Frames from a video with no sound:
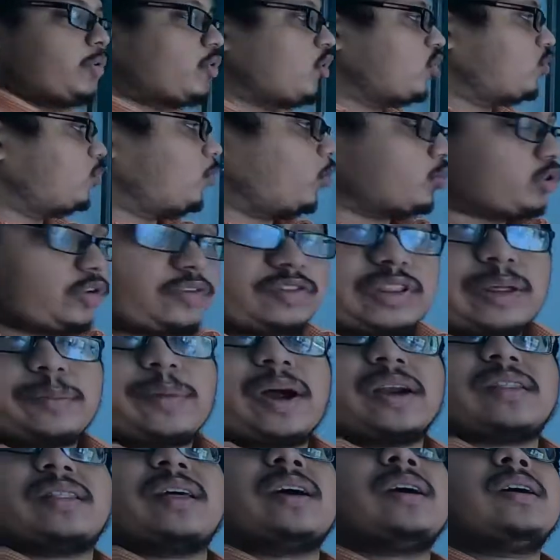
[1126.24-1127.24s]
Because both of
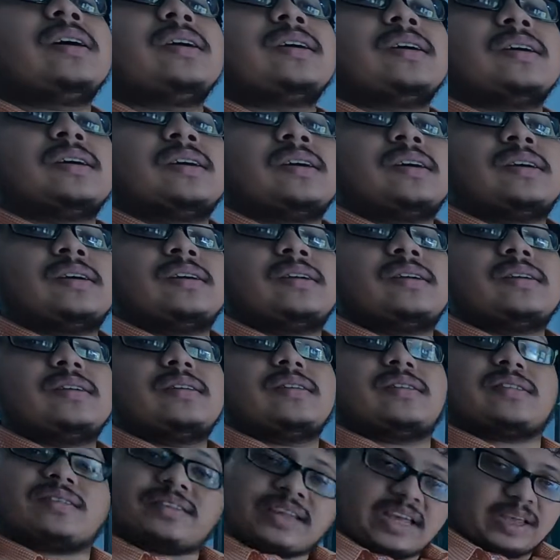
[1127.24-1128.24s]
them are
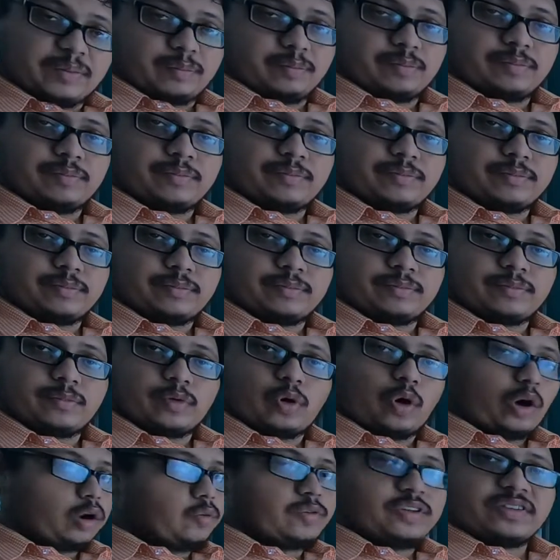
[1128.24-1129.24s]
the same.
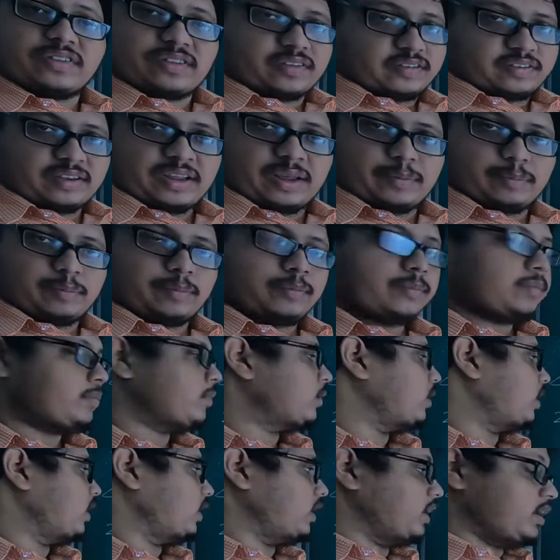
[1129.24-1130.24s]
Always the same.
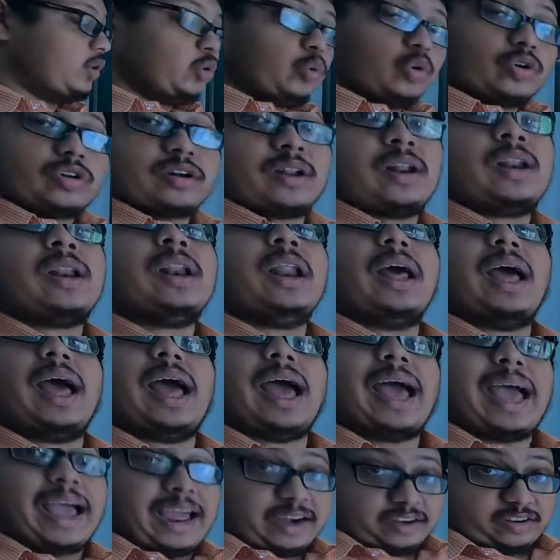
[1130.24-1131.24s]
In a
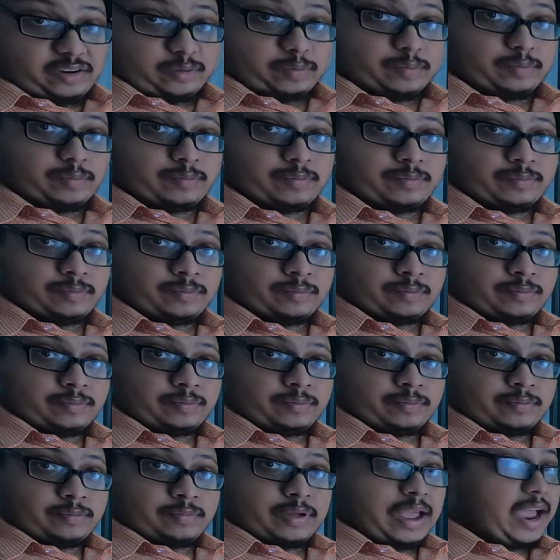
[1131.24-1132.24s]
neutral atom.
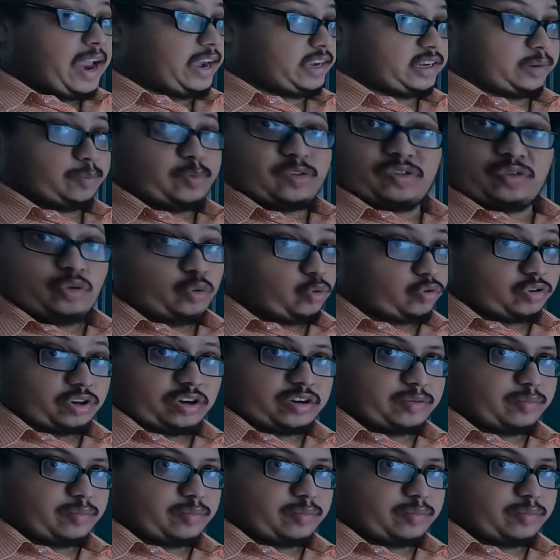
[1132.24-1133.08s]
Atom is neutral,